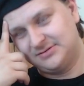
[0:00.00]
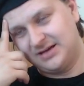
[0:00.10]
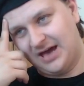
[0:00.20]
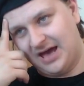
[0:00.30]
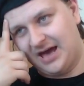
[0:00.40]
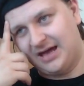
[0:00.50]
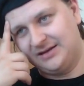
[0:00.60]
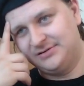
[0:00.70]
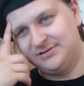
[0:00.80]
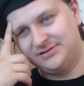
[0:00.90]

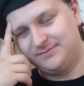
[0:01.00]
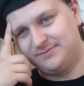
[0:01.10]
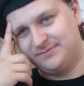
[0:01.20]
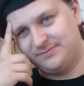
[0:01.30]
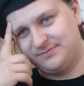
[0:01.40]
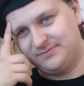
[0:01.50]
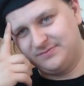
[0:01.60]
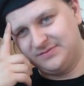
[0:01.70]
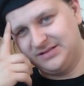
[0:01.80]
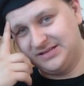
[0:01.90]
and
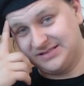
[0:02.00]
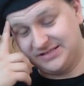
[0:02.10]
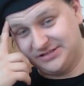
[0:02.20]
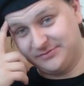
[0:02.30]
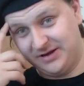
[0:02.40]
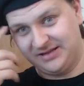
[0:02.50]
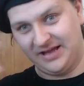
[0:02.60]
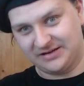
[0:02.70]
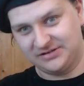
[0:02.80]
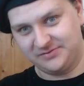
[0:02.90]
in such a way it
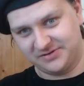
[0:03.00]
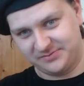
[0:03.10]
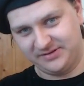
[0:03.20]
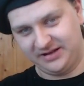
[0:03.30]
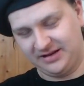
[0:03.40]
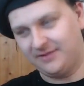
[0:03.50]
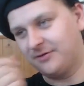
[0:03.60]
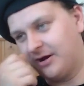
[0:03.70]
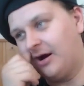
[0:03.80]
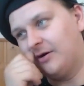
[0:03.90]
actually was pretty
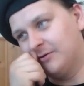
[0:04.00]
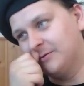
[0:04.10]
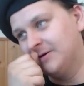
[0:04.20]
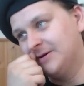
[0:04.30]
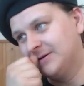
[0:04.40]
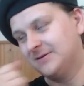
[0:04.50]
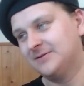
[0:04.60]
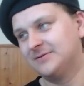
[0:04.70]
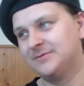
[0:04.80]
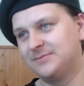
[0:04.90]
clever how
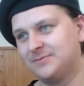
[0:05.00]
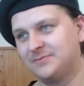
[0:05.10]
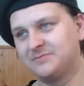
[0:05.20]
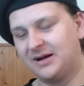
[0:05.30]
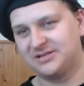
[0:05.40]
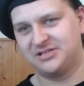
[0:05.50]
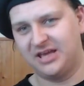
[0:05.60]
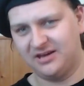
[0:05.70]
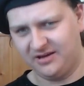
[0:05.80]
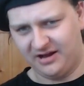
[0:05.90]
much
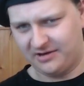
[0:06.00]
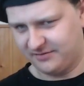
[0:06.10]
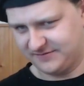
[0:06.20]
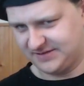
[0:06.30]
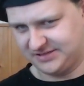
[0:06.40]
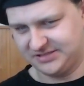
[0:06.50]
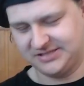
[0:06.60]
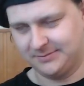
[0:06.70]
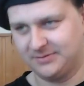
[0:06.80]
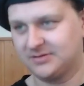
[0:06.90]
they got out of such a
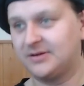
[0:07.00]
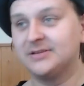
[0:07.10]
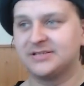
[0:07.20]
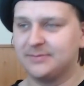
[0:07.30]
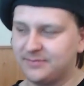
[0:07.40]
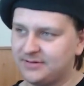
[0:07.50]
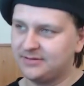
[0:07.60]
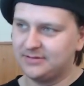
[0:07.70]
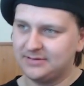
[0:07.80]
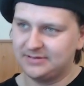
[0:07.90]
simple concept
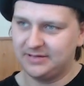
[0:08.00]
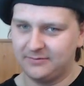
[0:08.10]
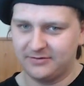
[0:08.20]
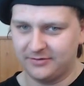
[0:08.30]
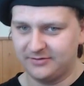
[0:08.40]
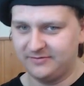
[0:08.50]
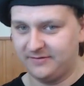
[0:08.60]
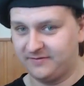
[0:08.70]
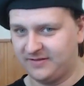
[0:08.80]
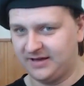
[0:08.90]
even though if
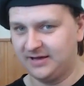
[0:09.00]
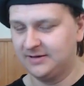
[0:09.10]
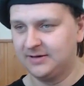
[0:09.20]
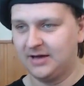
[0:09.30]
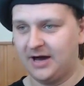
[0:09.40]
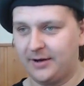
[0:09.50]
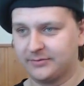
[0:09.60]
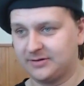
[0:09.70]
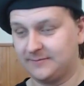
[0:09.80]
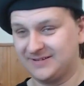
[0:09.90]
if the
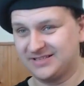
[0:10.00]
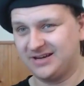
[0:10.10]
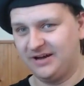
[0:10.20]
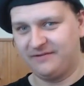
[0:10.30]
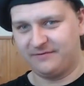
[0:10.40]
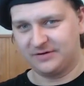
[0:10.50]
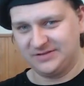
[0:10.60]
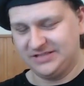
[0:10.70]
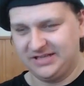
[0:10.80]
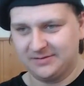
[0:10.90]
outcome was kind of
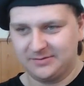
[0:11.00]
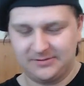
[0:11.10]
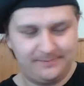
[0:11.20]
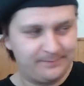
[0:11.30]
foreseeable